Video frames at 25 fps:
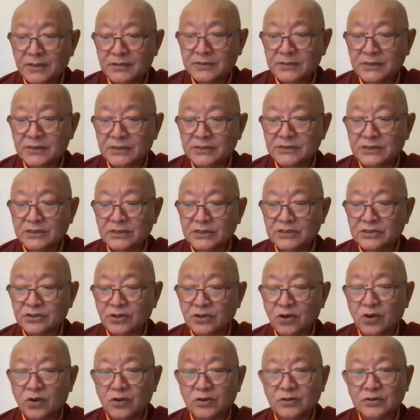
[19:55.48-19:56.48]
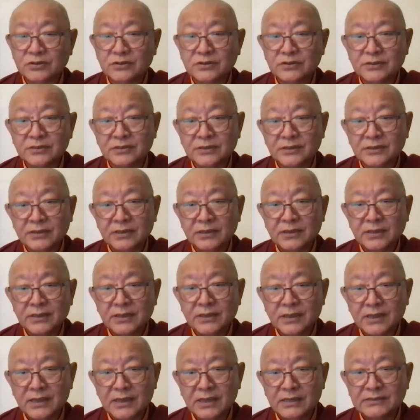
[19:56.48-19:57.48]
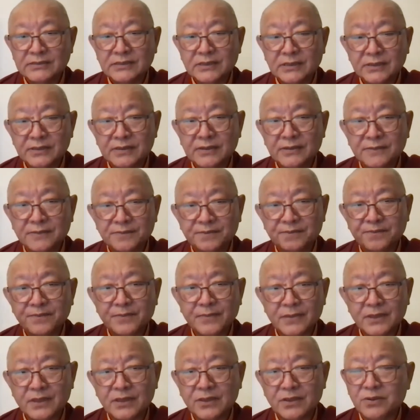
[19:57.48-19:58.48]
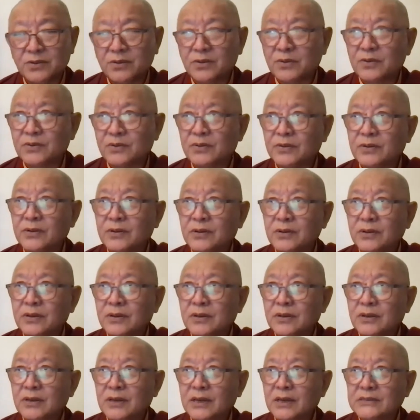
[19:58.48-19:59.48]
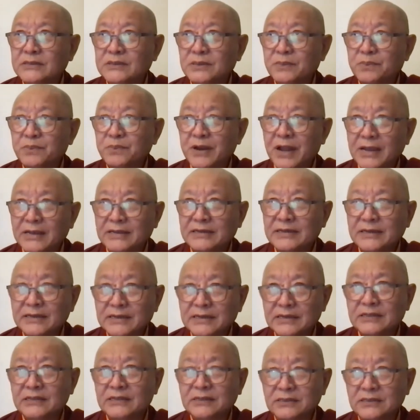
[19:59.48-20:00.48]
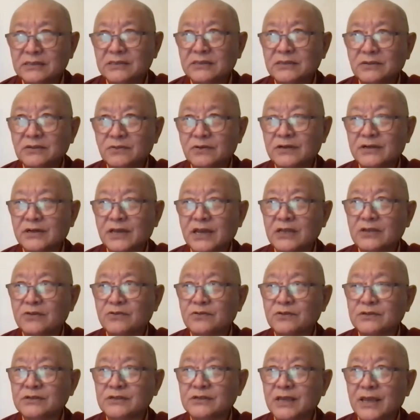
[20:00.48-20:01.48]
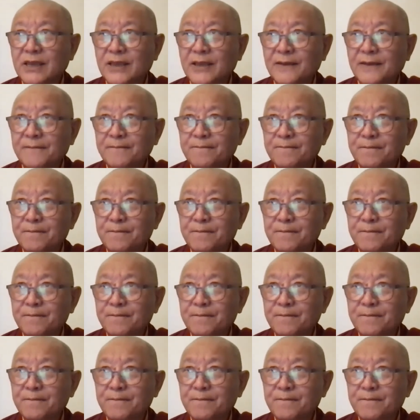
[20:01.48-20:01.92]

teachings on as a, as a practical, what can you say,